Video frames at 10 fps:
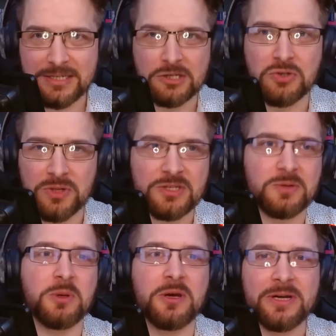ensure there's
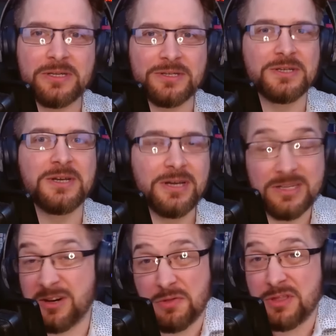compliance, because
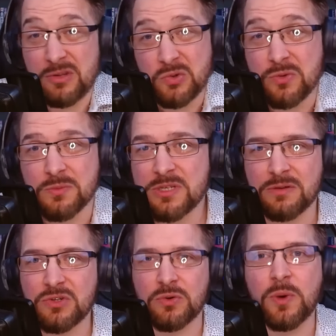I don't think the tools
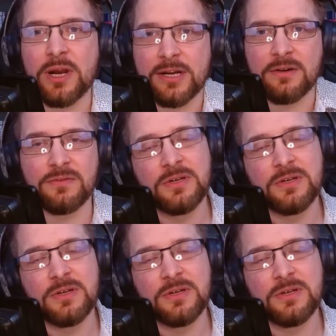themselves do it well enough